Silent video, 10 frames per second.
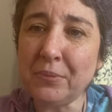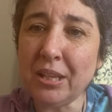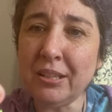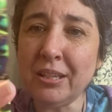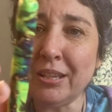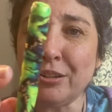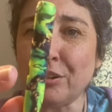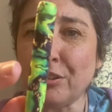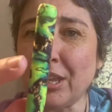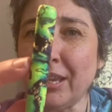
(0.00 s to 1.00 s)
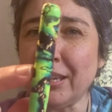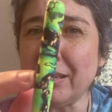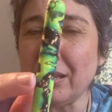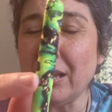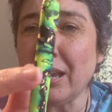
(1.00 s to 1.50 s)
in here, like,
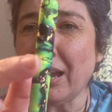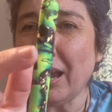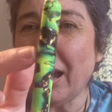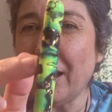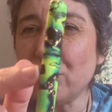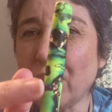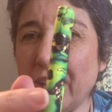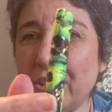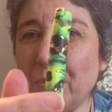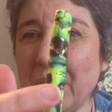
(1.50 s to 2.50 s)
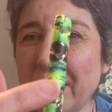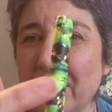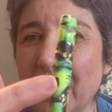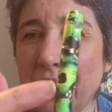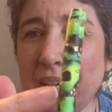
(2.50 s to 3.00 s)
I tried to make
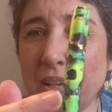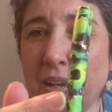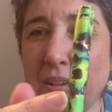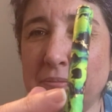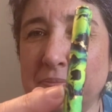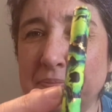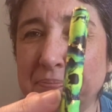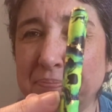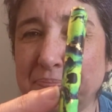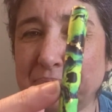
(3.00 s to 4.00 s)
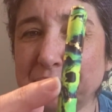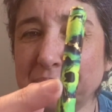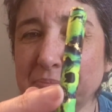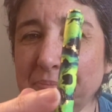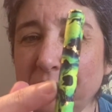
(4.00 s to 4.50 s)
like a
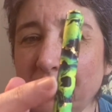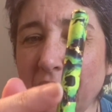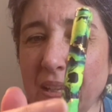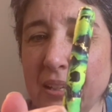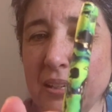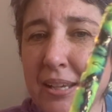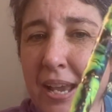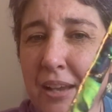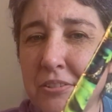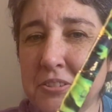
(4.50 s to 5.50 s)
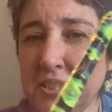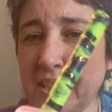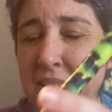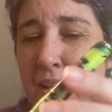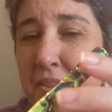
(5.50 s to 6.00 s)

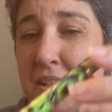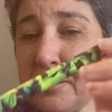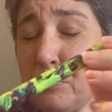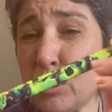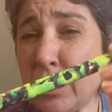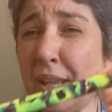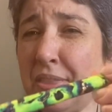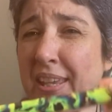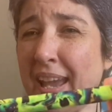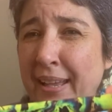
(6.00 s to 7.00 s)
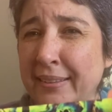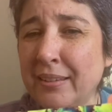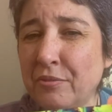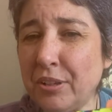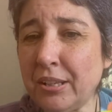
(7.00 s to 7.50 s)
Galaxy. Now this was like the end
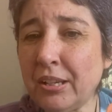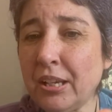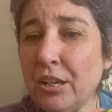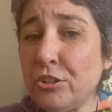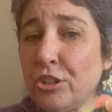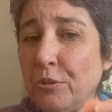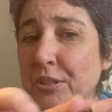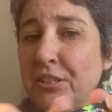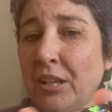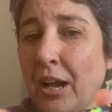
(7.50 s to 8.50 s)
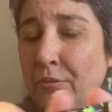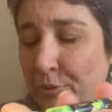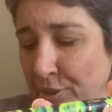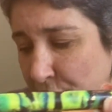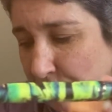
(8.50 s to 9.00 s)
of it, so it's not
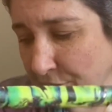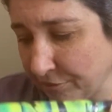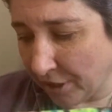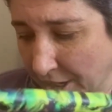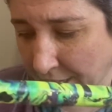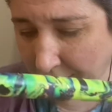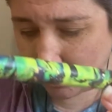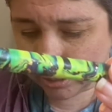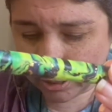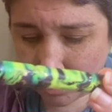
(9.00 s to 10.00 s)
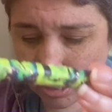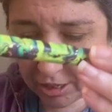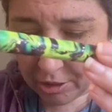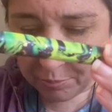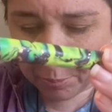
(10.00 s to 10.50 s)
real refined.
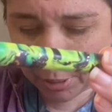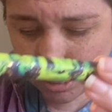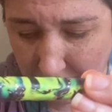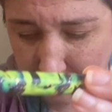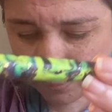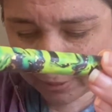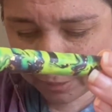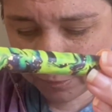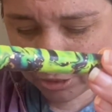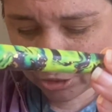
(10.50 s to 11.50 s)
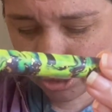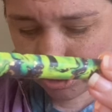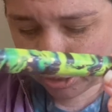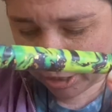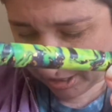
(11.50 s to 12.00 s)
But let me show
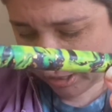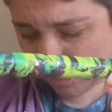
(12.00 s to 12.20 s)
you.